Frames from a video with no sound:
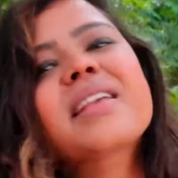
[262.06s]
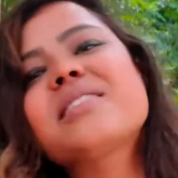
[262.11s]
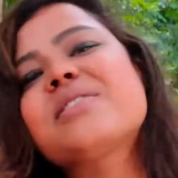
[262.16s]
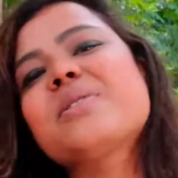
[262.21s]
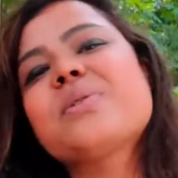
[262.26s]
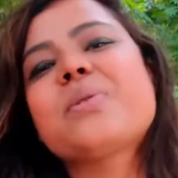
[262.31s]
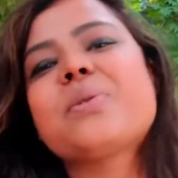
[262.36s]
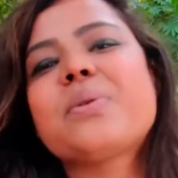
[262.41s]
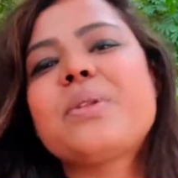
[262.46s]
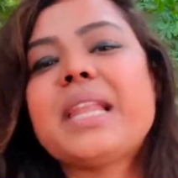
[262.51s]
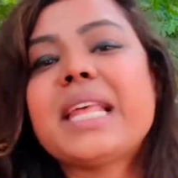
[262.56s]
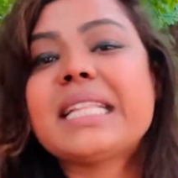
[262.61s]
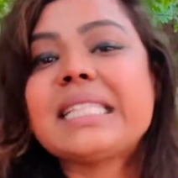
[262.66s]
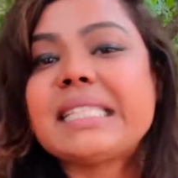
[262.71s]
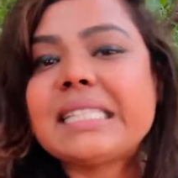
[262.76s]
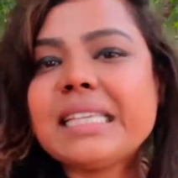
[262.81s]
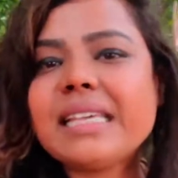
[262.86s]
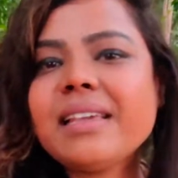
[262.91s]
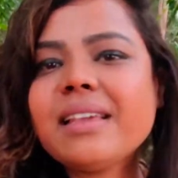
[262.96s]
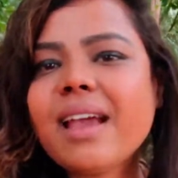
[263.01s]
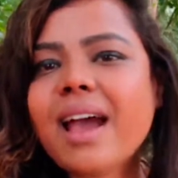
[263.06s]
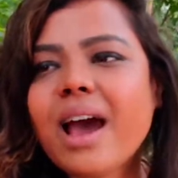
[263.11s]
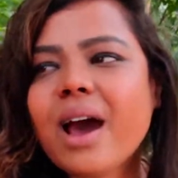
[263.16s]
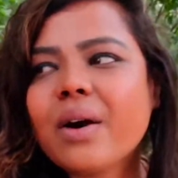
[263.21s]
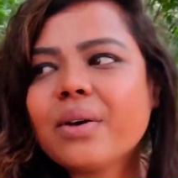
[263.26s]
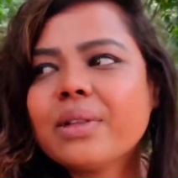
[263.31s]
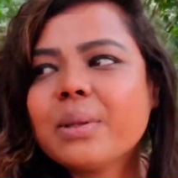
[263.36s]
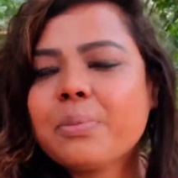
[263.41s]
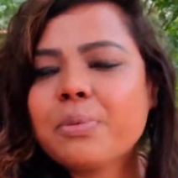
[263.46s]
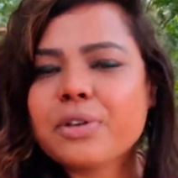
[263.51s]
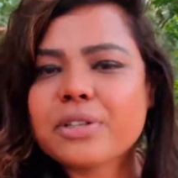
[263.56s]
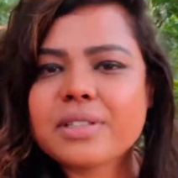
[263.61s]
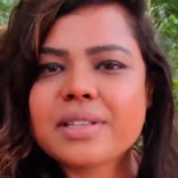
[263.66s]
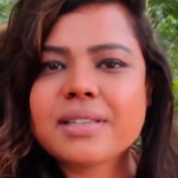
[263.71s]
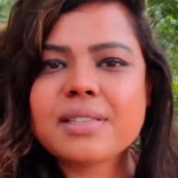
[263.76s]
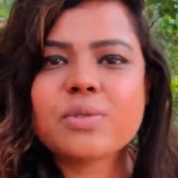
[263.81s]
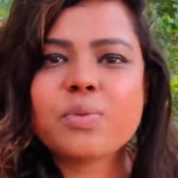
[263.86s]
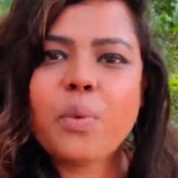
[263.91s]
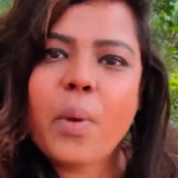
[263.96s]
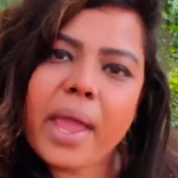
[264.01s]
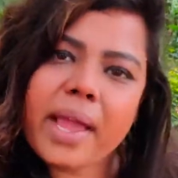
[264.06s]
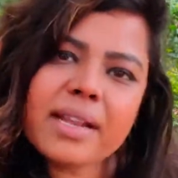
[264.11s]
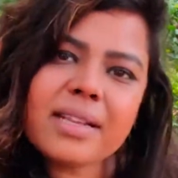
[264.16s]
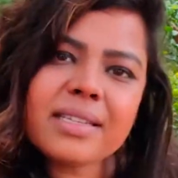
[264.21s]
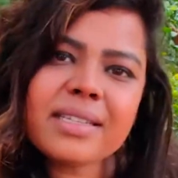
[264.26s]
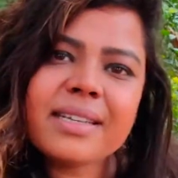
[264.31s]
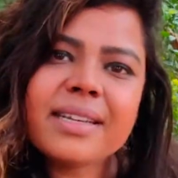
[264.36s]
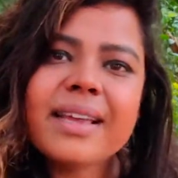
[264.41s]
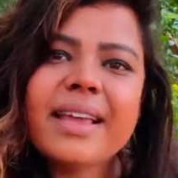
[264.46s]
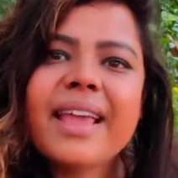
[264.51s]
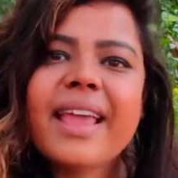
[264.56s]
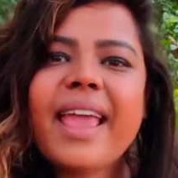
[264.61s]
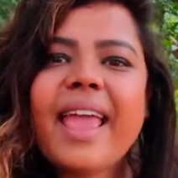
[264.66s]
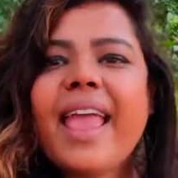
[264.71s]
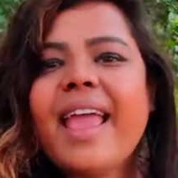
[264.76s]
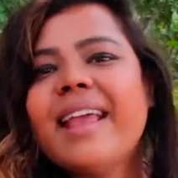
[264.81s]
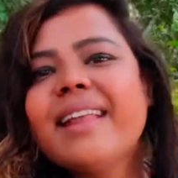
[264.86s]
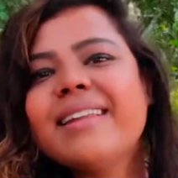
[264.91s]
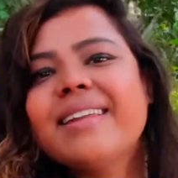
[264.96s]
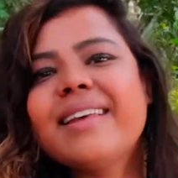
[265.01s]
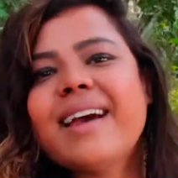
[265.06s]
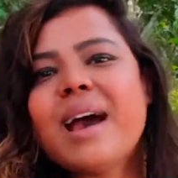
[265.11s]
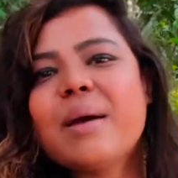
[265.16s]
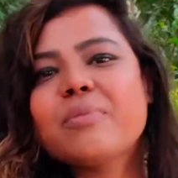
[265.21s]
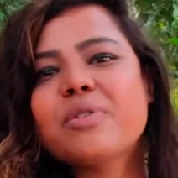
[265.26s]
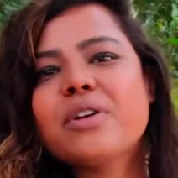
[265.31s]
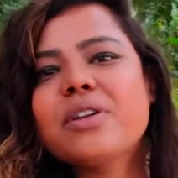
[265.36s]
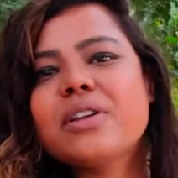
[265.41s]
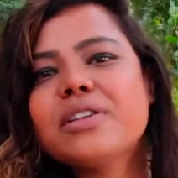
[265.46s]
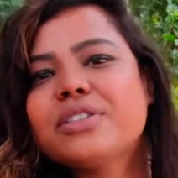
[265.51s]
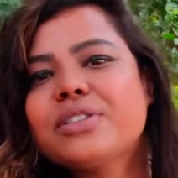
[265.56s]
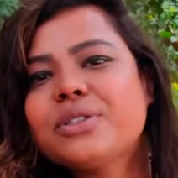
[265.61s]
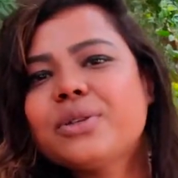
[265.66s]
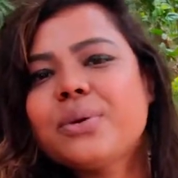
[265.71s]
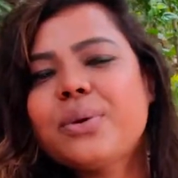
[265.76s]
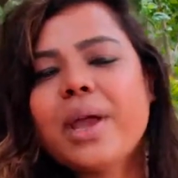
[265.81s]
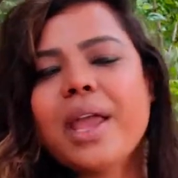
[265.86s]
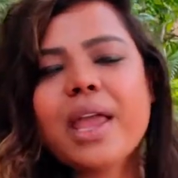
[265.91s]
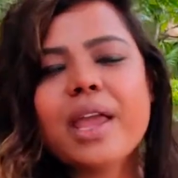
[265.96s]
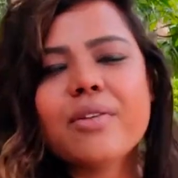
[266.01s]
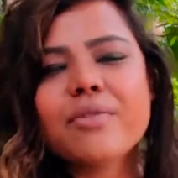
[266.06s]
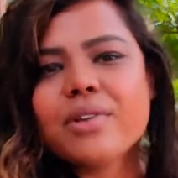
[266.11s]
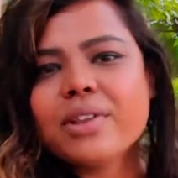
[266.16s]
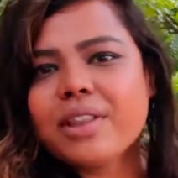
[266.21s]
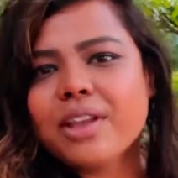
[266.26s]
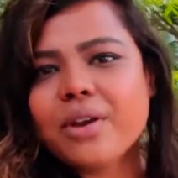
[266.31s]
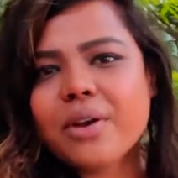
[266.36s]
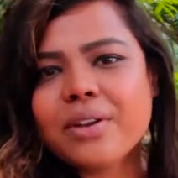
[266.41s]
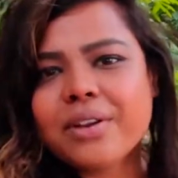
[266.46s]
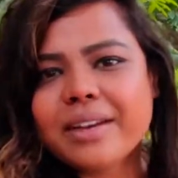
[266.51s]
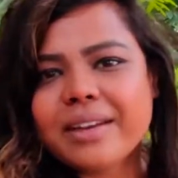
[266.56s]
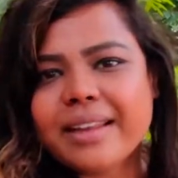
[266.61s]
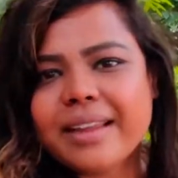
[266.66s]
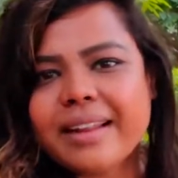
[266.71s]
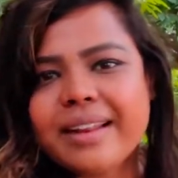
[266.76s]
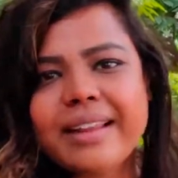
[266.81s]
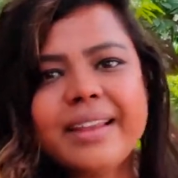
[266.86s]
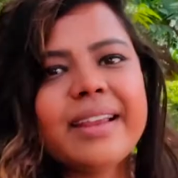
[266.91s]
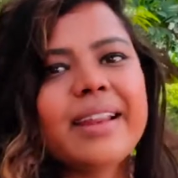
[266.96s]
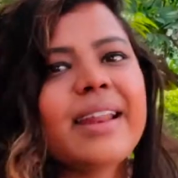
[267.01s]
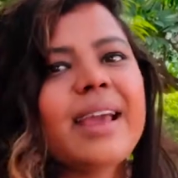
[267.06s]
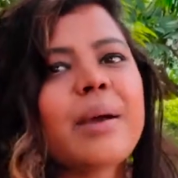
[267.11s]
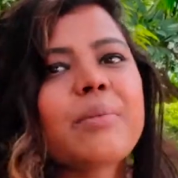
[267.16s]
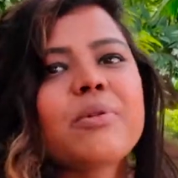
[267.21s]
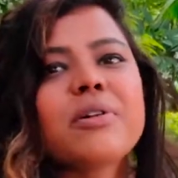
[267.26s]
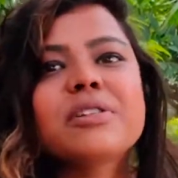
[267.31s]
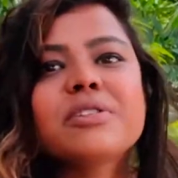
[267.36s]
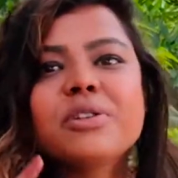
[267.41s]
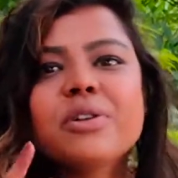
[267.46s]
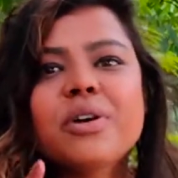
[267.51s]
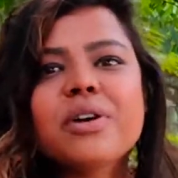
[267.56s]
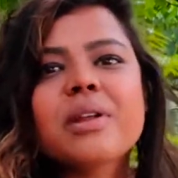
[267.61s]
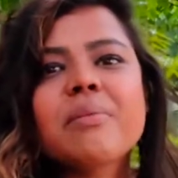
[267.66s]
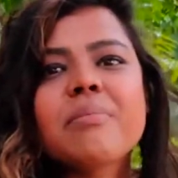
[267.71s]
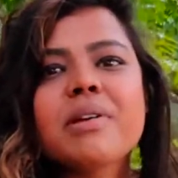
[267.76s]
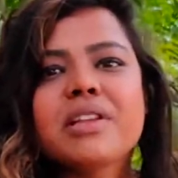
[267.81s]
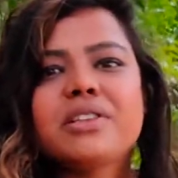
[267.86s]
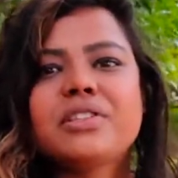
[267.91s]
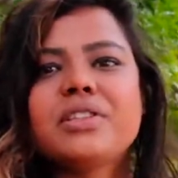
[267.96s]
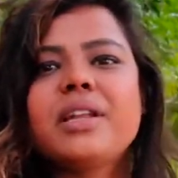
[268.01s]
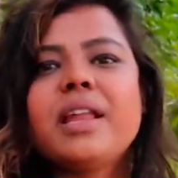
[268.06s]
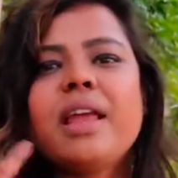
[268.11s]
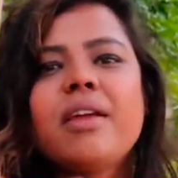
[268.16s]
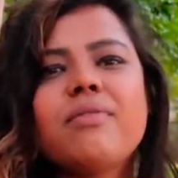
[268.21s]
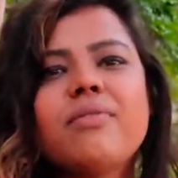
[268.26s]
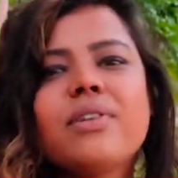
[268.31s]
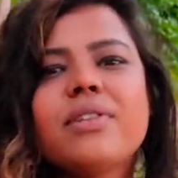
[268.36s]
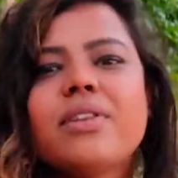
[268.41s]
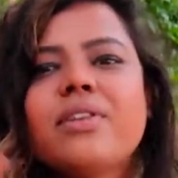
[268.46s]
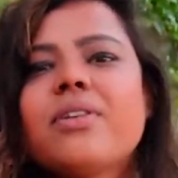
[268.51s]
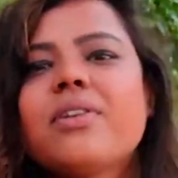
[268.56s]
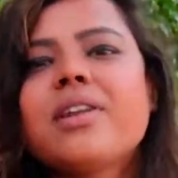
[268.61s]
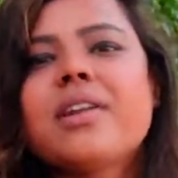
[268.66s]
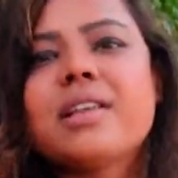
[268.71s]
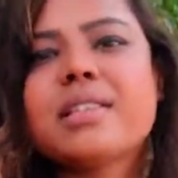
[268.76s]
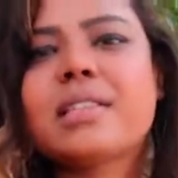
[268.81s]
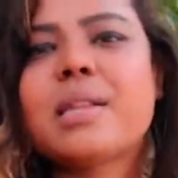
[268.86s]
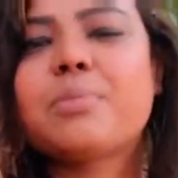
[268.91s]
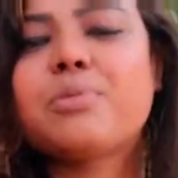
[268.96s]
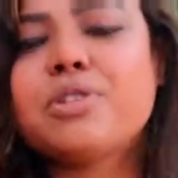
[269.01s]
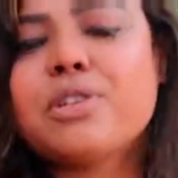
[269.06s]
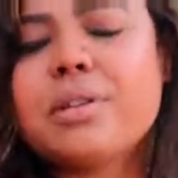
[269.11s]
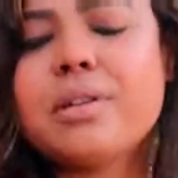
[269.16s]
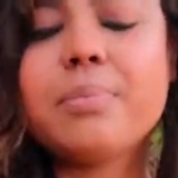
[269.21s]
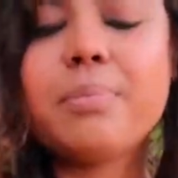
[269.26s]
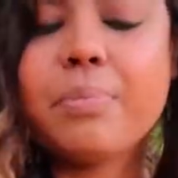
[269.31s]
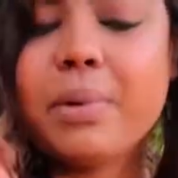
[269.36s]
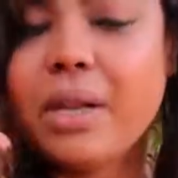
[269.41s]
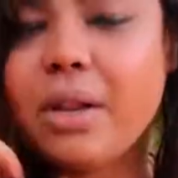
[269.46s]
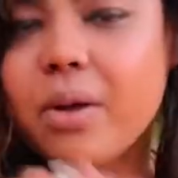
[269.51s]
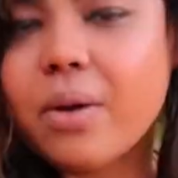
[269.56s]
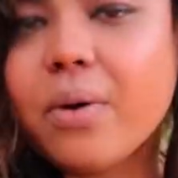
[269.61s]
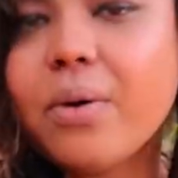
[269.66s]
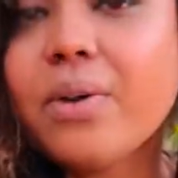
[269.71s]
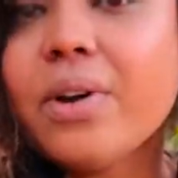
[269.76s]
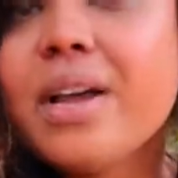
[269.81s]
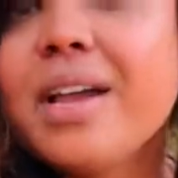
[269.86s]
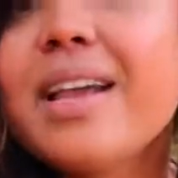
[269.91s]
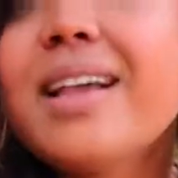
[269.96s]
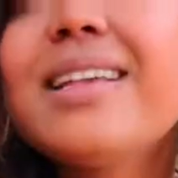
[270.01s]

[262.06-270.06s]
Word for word: So let's see how the process went, and I'm gonna show everything on detailing, and I'm also gonna mention everything on the description below.